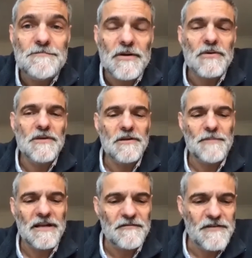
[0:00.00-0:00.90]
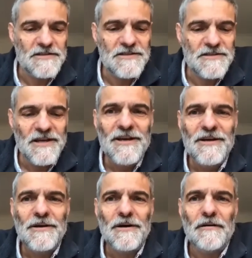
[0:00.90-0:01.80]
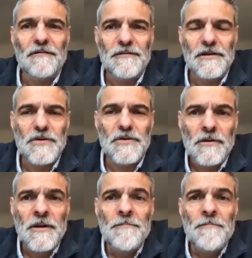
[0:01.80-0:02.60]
but also the benefits of the tool.